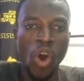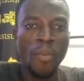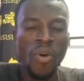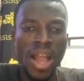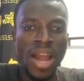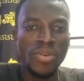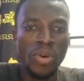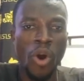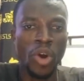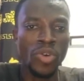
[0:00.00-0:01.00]
Among air
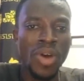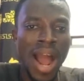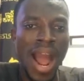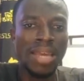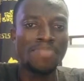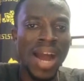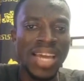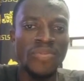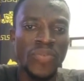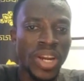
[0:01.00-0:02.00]
record
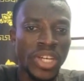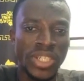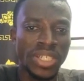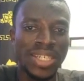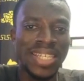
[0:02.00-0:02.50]
hyperinflation